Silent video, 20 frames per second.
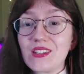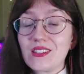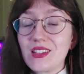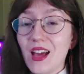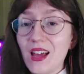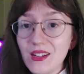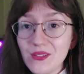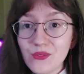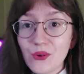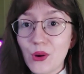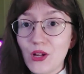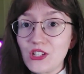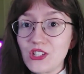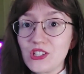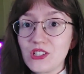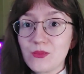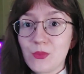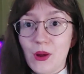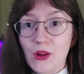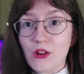a ton of
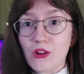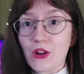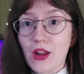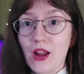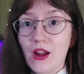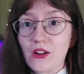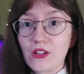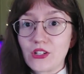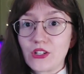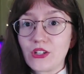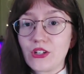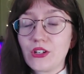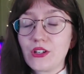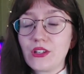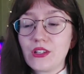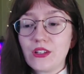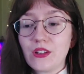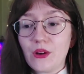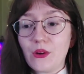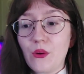questions about your character,
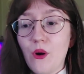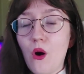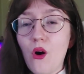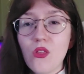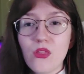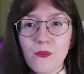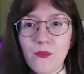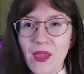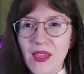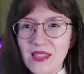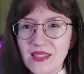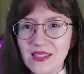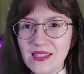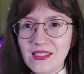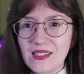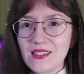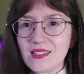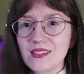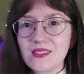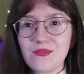you know, all the
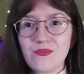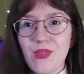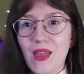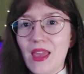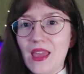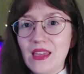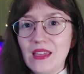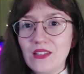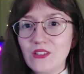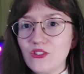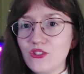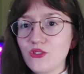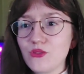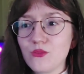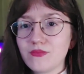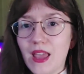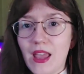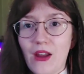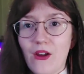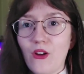basics, age,
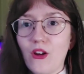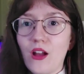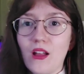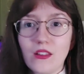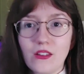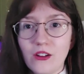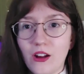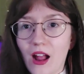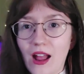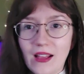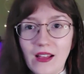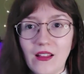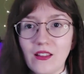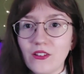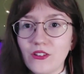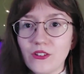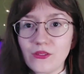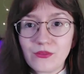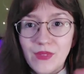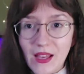hair color, eye
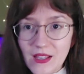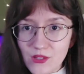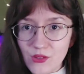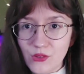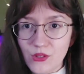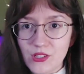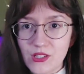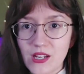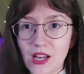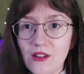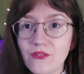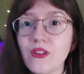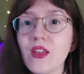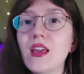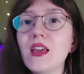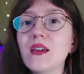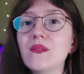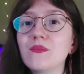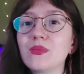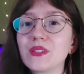color, that sort of stuff,
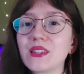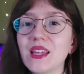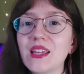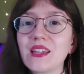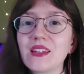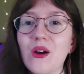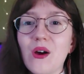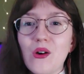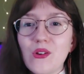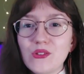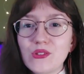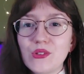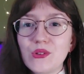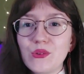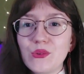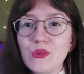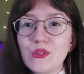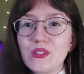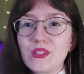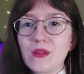but then
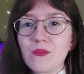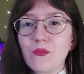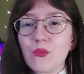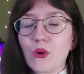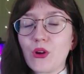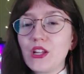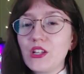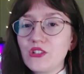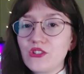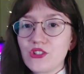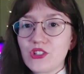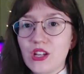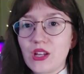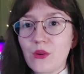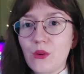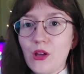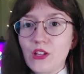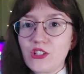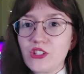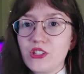also some more interesting
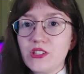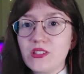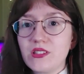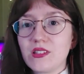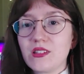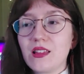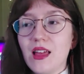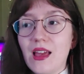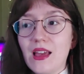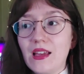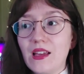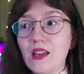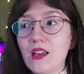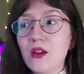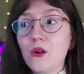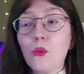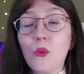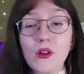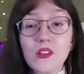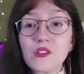questions like
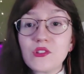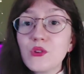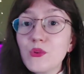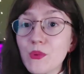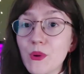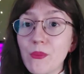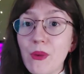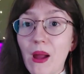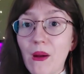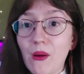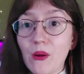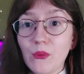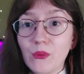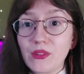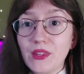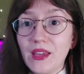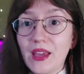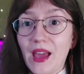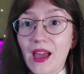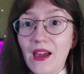what superpower would
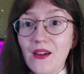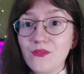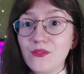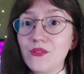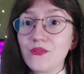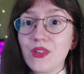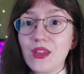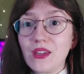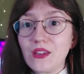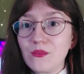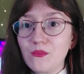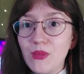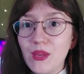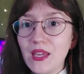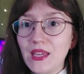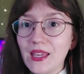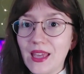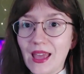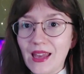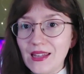they have if they could pick
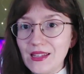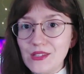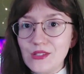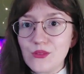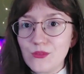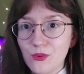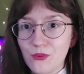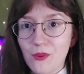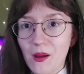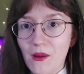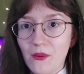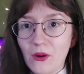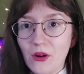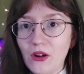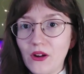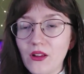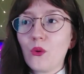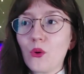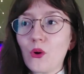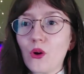any superpower,
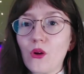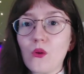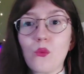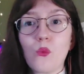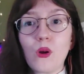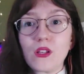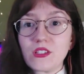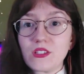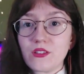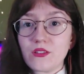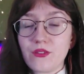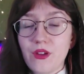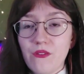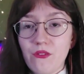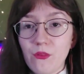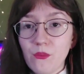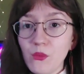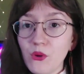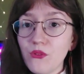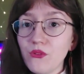or what's their
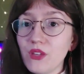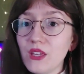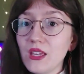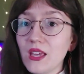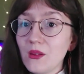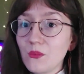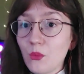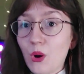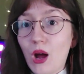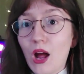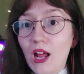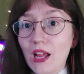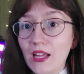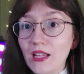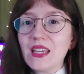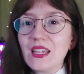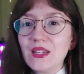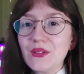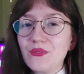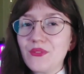favorite movie and why?
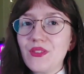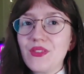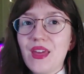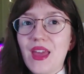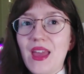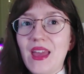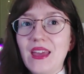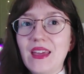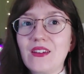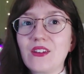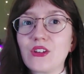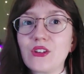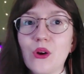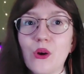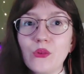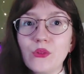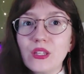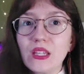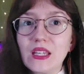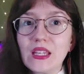If they could
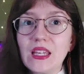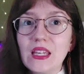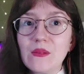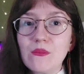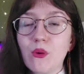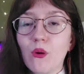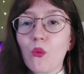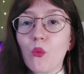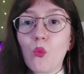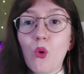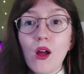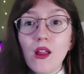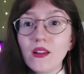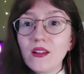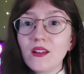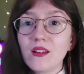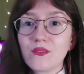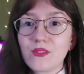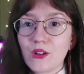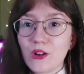only keep one
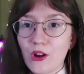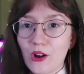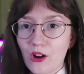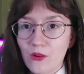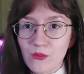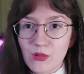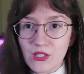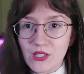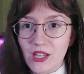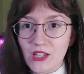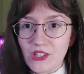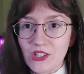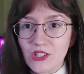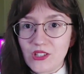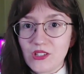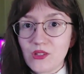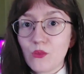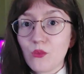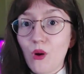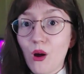of their current
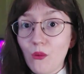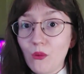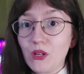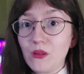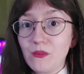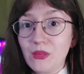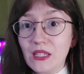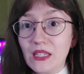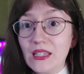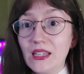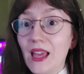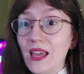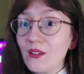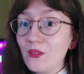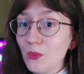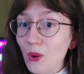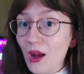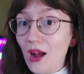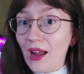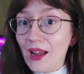possessions, what would it be and
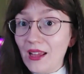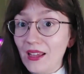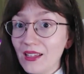why?